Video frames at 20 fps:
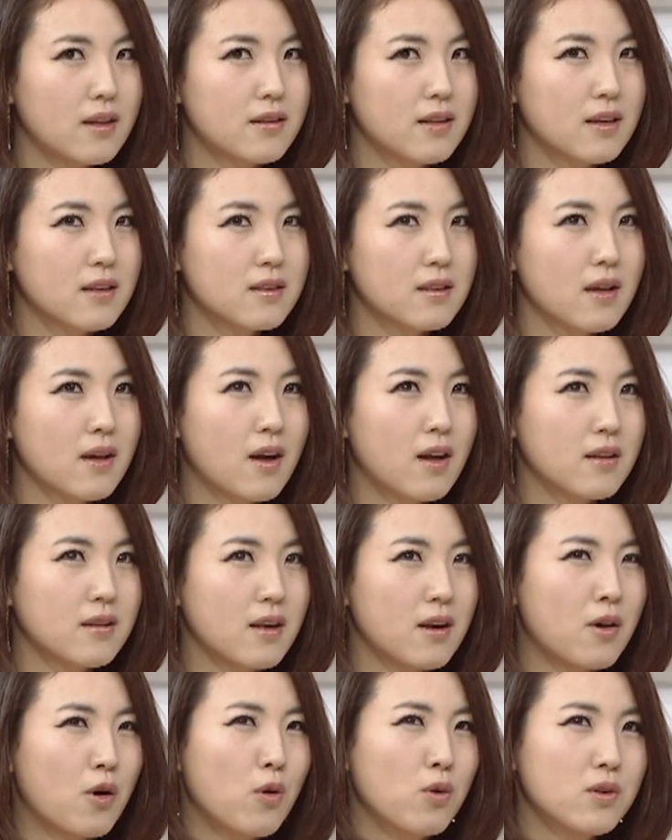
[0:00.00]
I think
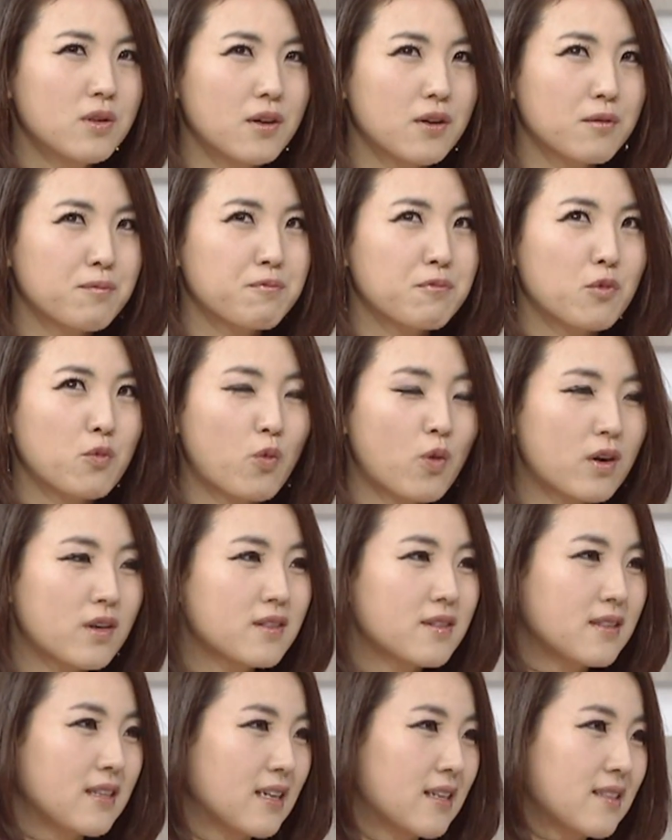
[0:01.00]
that all the
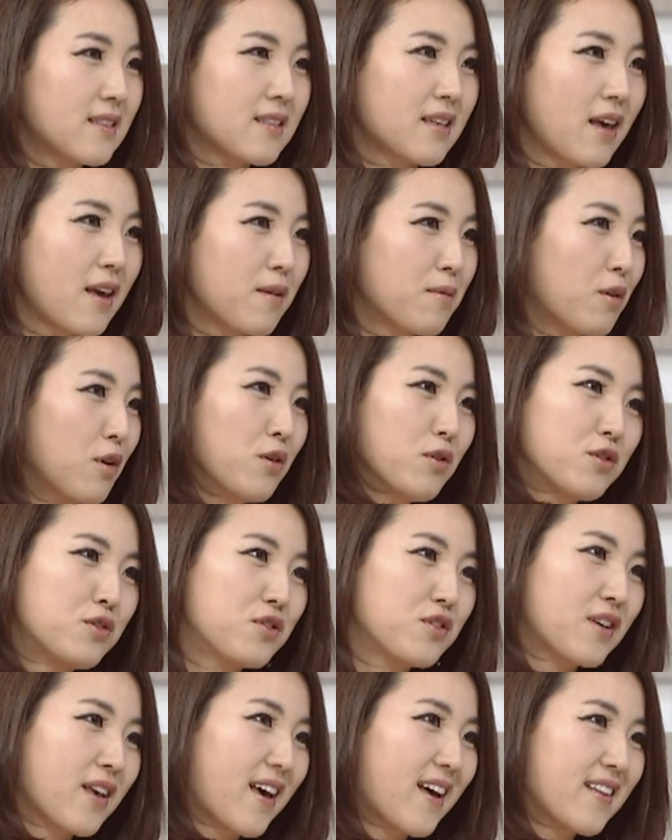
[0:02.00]
worst things came all
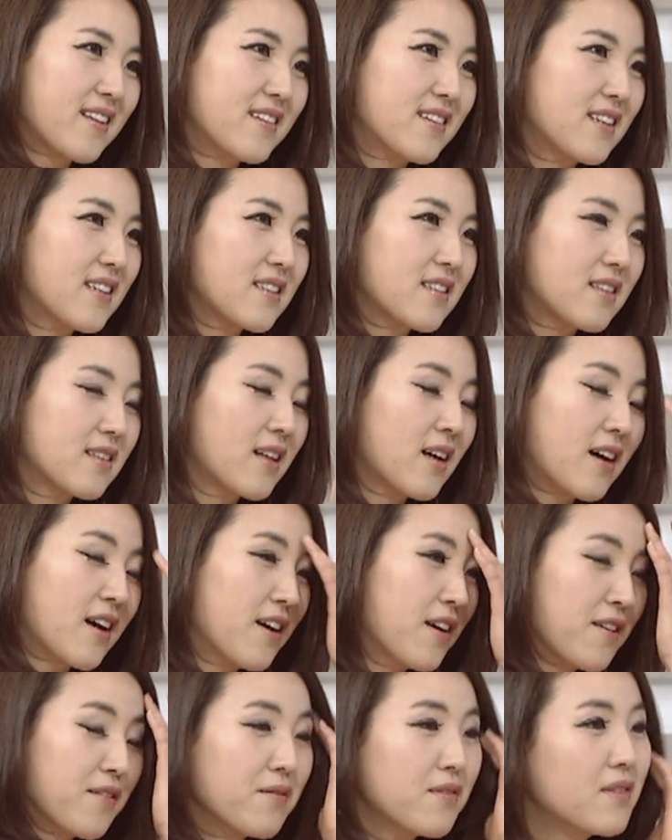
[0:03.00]
together at the
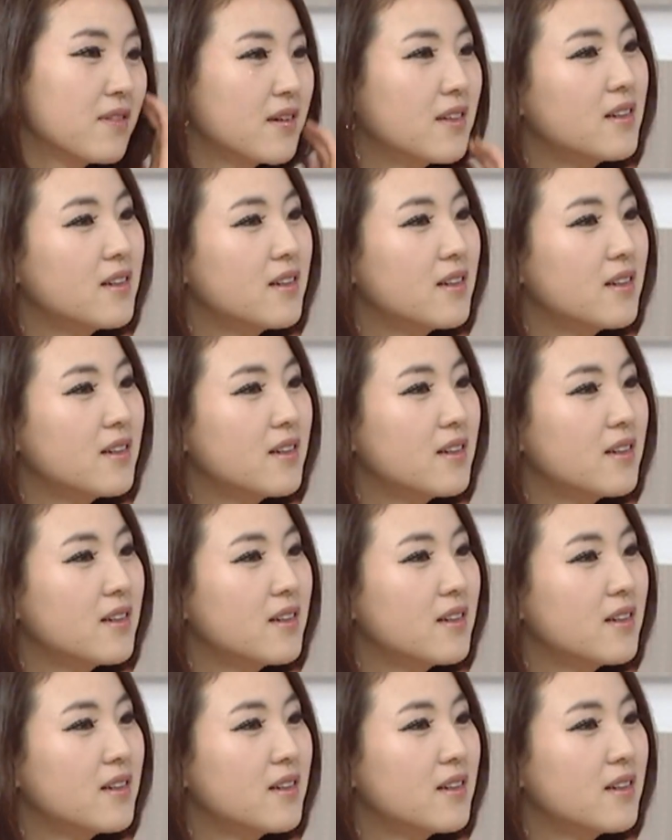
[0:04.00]
time.